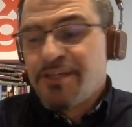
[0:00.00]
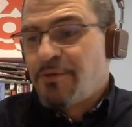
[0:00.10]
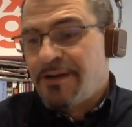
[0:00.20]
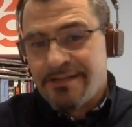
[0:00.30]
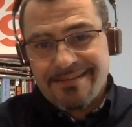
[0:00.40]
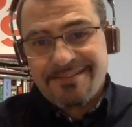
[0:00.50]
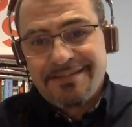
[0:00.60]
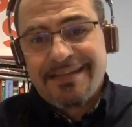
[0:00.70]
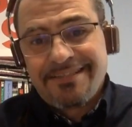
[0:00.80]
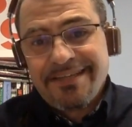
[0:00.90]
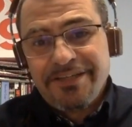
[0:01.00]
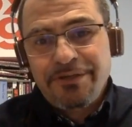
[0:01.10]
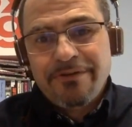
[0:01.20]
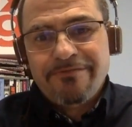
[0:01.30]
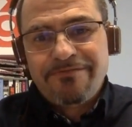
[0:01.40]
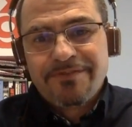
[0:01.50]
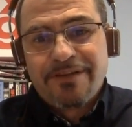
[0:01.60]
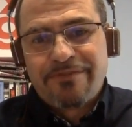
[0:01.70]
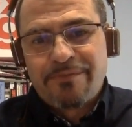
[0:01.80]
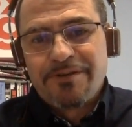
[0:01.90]
one is the classic issue of
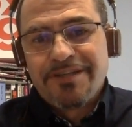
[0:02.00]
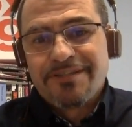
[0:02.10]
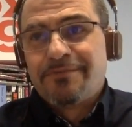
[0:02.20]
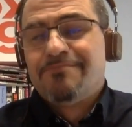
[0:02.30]
software projects are